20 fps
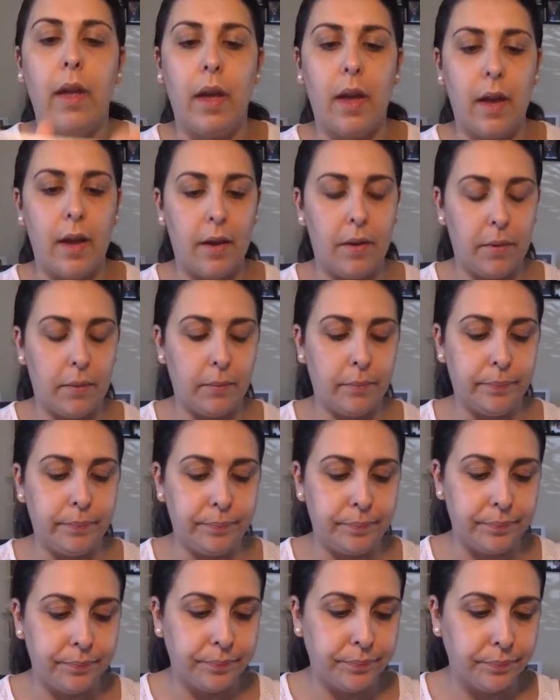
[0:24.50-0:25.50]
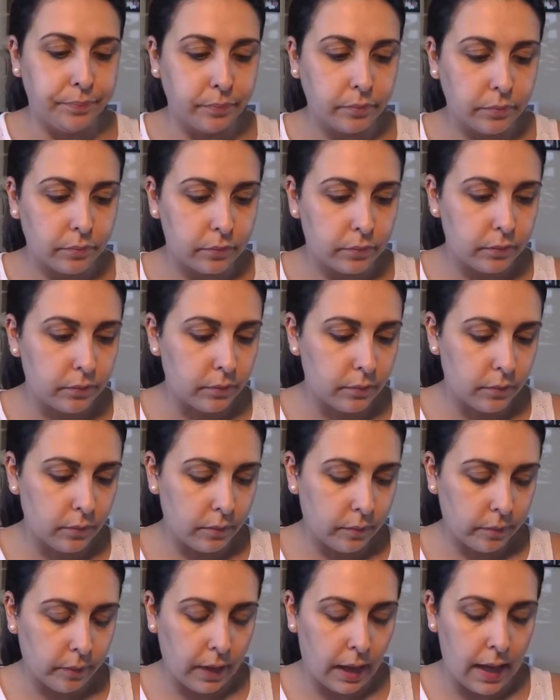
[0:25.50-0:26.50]
And
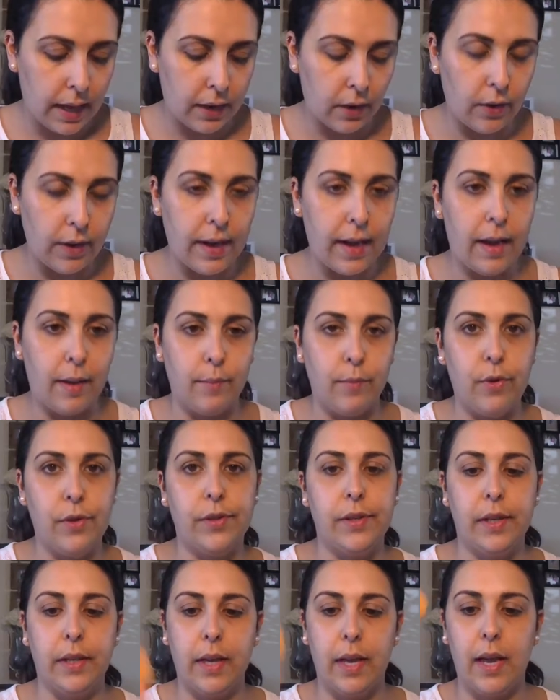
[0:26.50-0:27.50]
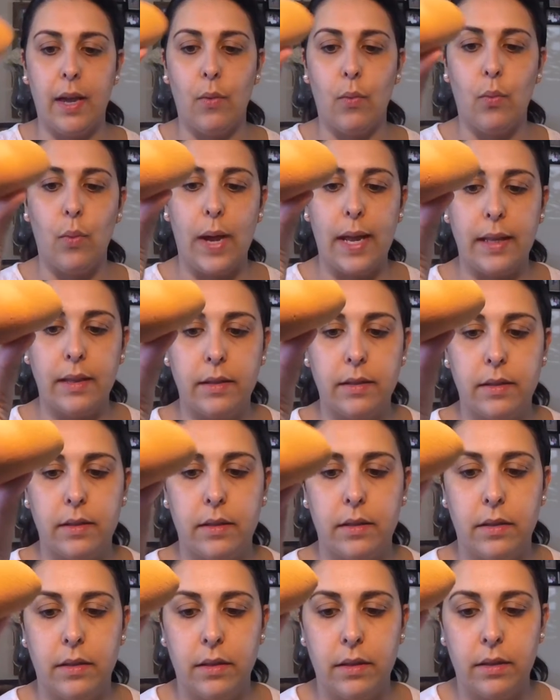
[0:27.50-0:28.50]
I am using a wet
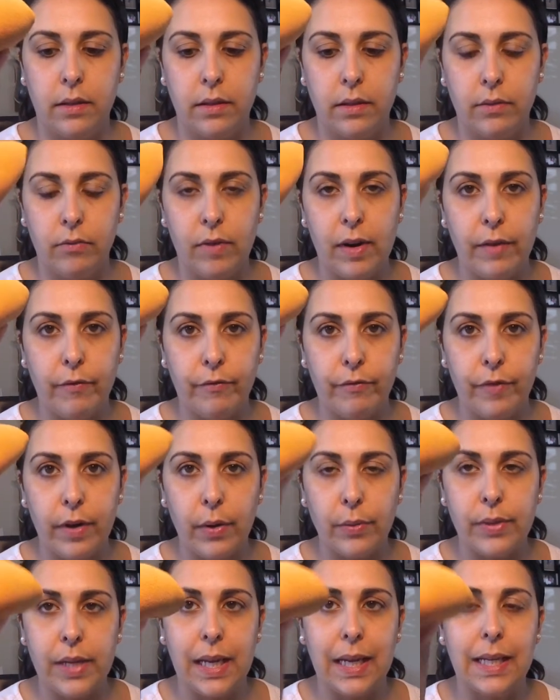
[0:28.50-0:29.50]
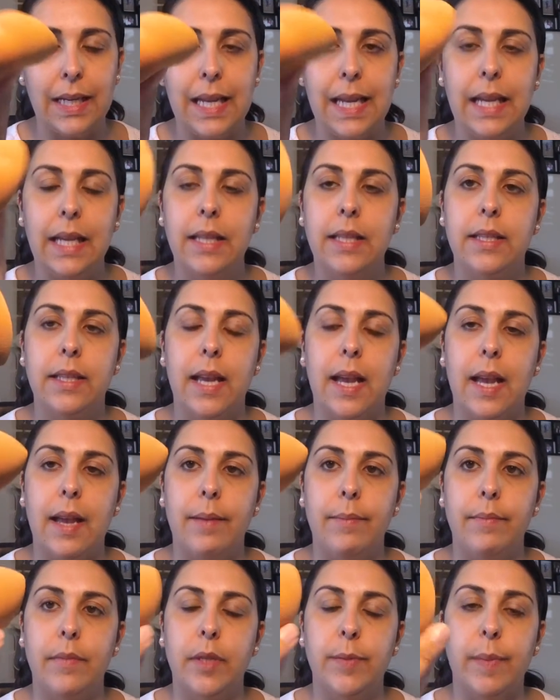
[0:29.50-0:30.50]
Real Techniques
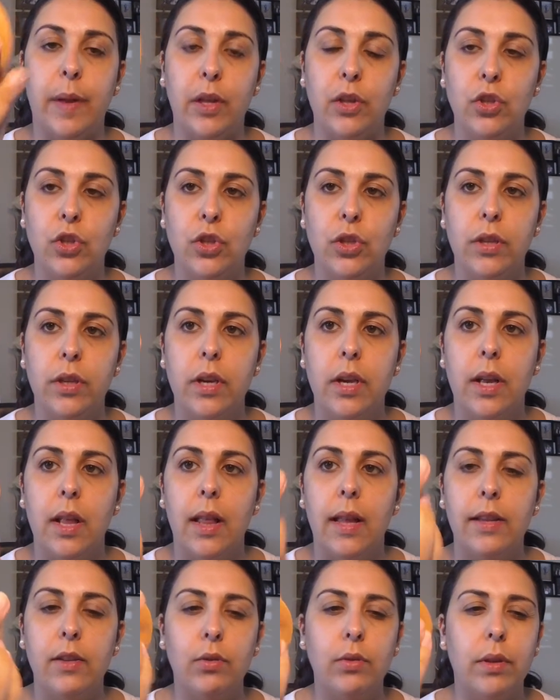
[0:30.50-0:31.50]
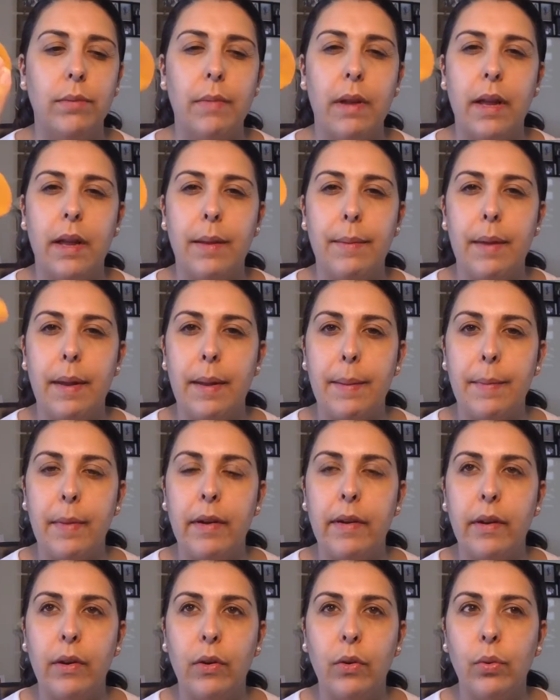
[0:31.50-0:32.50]
sponge. It's called a
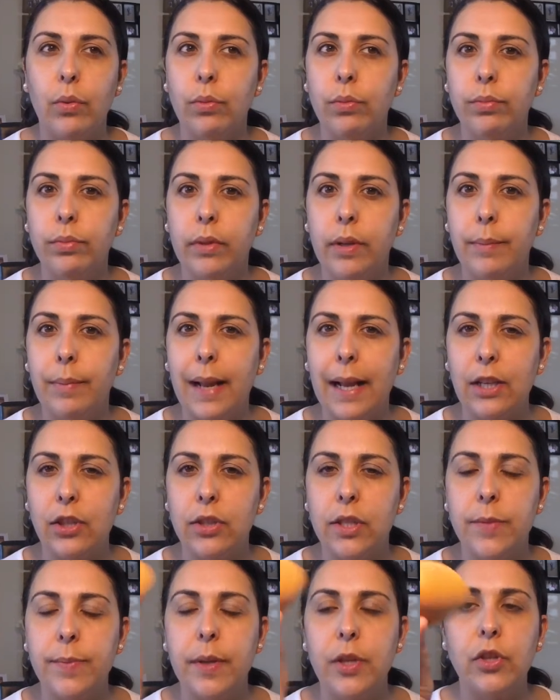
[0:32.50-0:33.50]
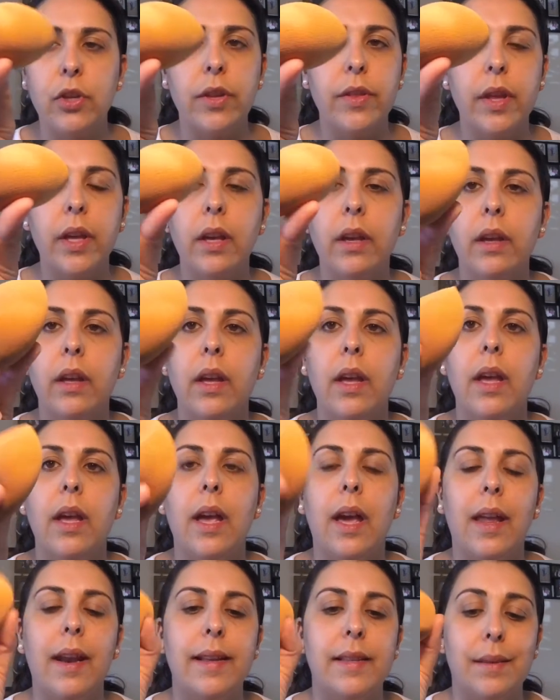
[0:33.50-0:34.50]
Miracle Complexion Sponge, I think,
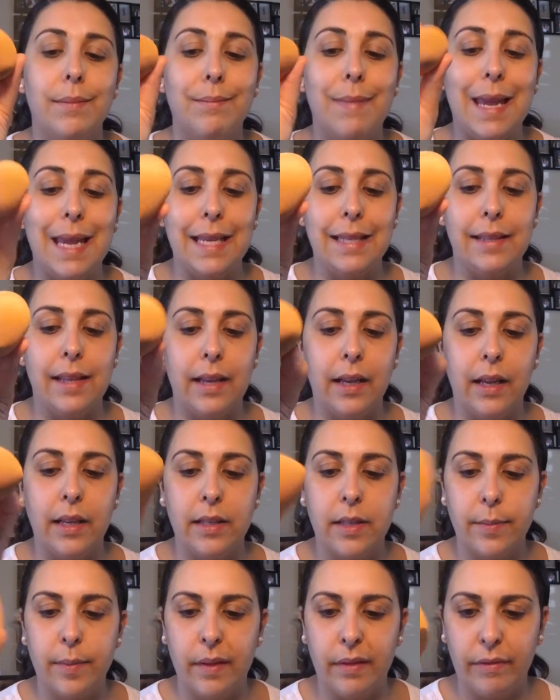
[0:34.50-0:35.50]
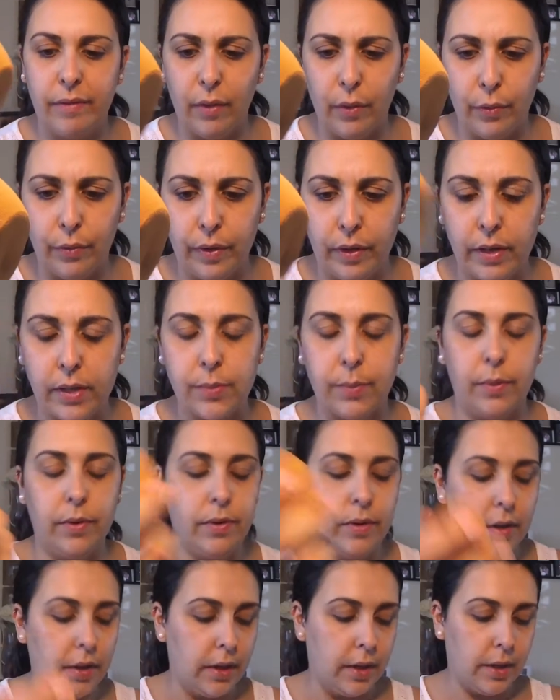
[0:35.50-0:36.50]
and it's amazing. It's a bit filthy, this one,
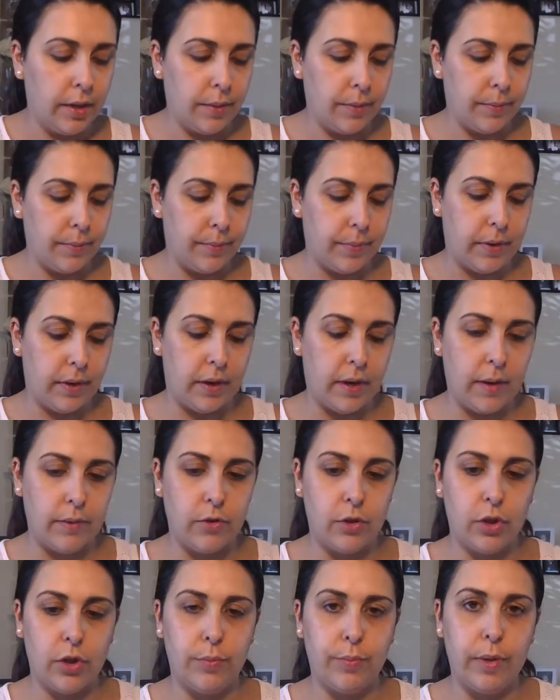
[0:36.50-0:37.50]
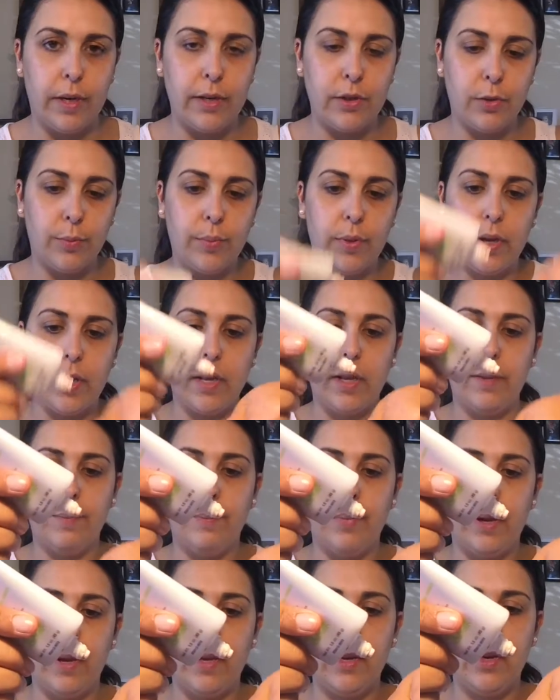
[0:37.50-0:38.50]
but I just put a